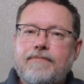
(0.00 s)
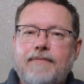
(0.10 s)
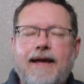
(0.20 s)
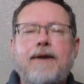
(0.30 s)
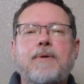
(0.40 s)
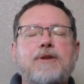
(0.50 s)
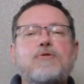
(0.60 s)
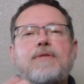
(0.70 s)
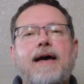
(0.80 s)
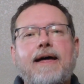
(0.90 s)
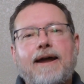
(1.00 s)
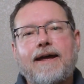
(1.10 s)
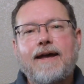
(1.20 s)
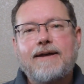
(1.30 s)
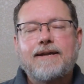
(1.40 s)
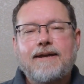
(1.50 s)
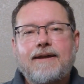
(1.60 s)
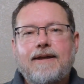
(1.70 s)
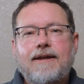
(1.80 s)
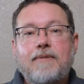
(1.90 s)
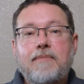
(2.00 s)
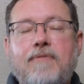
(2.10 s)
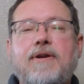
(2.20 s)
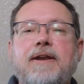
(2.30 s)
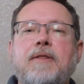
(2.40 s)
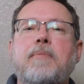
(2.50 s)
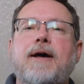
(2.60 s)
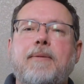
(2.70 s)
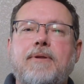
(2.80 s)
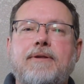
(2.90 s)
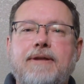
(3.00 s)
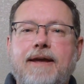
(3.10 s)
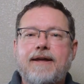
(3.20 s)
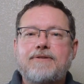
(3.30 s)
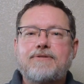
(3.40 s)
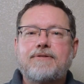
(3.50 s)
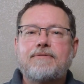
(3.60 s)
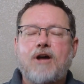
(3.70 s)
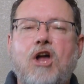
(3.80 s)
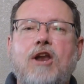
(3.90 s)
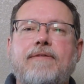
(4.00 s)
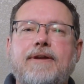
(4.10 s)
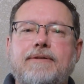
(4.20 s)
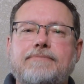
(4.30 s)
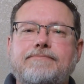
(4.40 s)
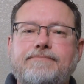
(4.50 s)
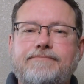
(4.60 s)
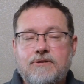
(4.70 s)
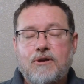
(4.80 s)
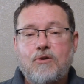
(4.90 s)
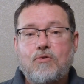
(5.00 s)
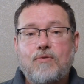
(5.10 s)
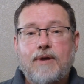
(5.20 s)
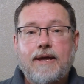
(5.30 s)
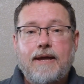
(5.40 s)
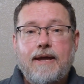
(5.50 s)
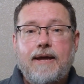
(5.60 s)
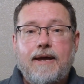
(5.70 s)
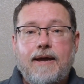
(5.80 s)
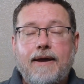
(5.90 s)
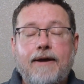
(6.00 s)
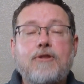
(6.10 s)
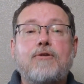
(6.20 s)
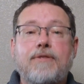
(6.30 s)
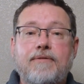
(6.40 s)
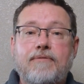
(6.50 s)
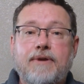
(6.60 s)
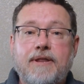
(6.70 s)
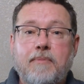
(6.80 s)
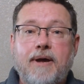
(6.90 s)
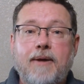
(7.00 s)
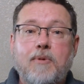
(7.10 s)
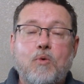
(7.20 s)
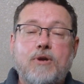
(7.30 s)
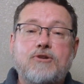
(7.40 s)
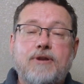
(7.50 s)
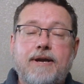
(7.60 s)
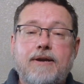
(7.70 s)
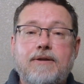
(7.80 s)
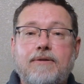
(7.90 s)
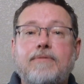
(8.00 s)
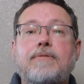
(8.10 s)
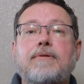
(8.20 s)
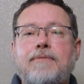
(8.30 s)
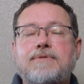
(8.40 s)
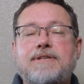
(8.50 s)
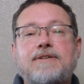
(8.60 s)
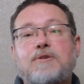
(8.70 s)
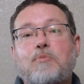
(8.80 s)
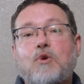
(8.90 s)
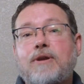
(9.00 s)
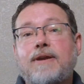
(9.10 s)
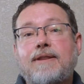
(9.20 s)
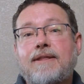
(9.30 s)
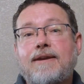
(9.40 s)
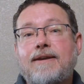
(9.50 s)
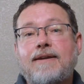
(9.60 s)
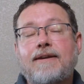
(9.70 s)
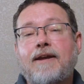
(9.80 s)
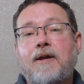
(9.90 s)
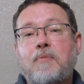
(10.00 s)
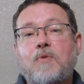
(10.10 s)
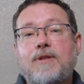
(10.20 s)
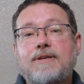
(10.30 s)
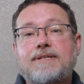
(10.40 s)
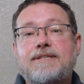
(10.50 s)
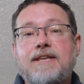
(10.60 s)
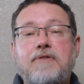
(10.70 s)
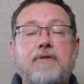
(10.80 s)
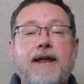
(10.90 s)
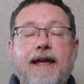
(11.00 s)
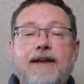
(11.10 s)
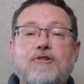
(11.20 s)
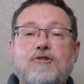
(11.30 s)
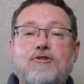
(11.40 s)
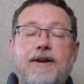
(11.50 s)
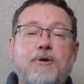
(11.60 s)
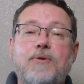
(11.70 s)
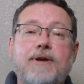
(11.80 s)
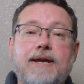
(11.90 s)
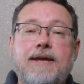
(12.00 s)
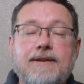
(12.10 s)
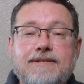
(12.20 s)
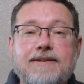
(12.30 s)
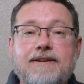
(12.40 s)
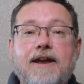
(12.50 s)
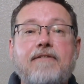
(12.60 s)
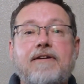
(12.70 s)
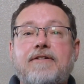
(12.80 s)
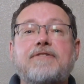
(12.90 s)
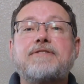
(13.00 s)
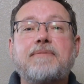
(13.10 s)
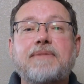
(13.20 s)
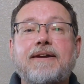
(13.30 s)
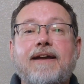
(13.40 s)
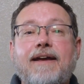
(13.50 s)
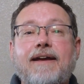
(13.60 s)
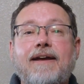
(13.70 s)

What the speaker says: How do I do that, I asked. By reading the Bible, he answered, all of it. So, other than read the Bible, what should I do? I was disappointed that it didn't come with a secret handshake or a quinceañera or something.